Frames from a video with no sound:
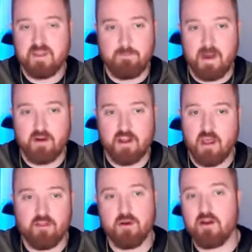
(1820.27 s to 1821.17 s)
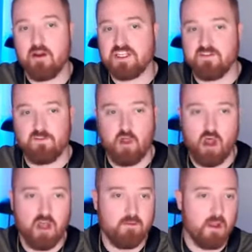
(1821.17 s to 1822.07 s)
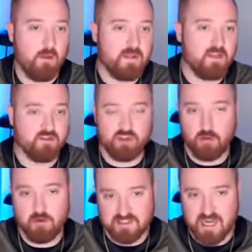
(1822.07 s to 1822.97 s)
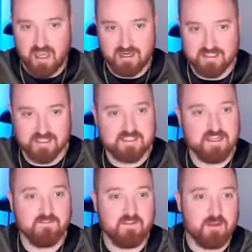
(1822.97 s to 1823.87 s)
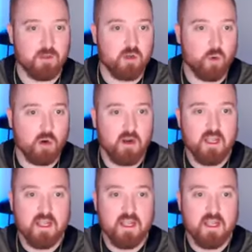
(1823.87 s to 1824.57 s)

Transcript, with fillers: compared to other areas of law, appeals are almost non existent in family court.